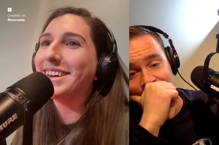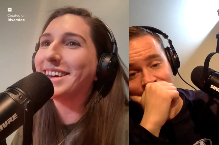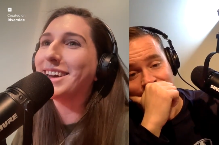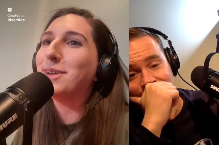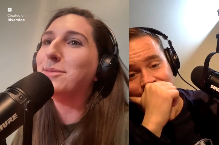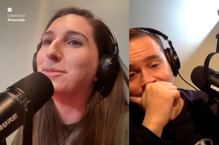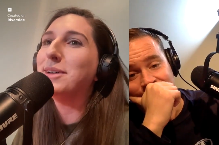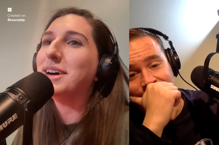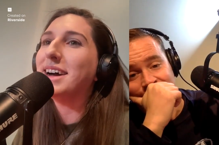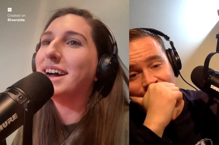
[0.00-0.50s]

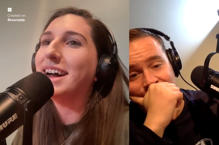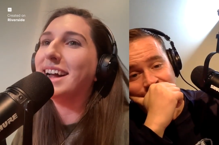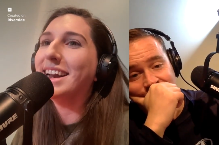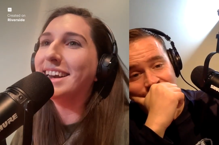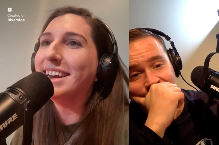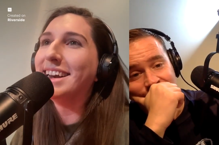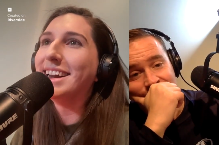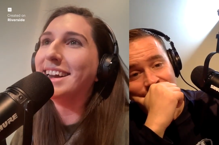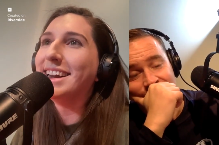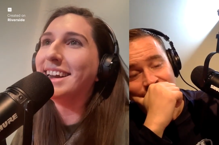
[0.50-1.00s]
Speaker 1: Come
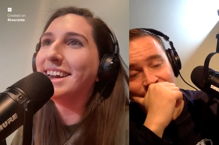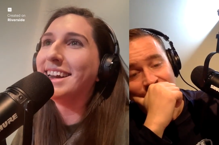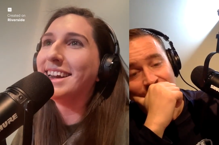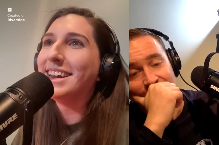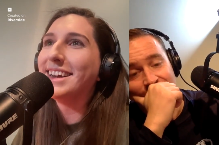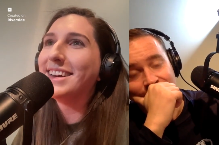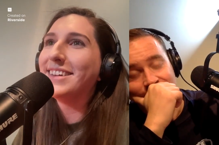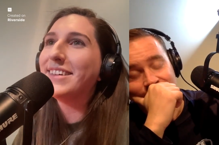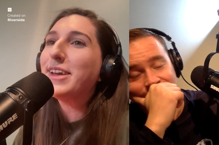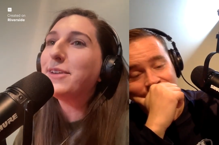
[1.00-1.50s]
on.
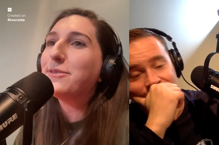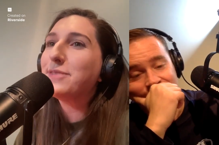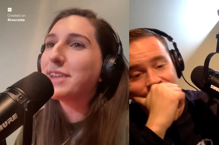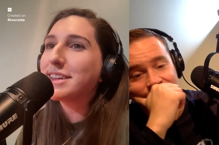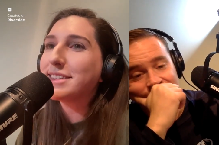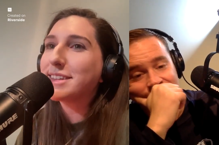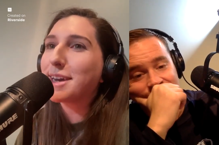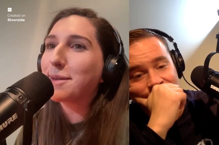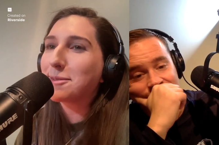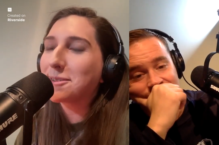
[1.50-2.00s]
No. We can
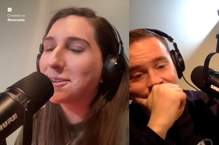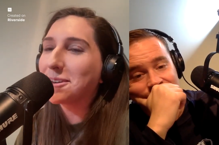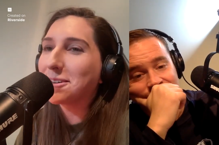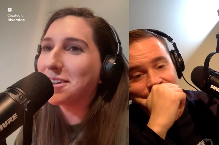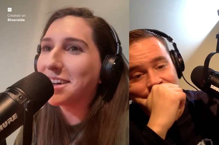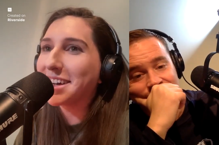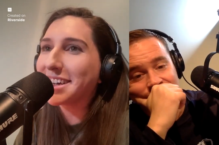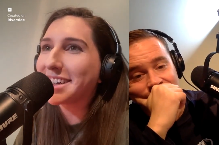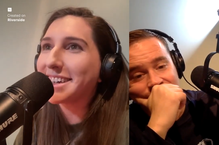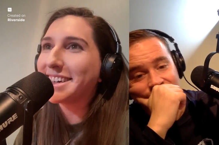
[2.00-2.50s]
FaceTime her real
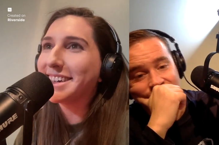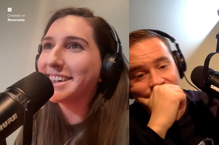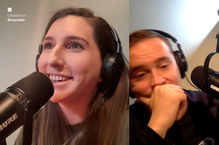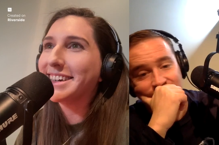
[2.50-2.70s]
quick.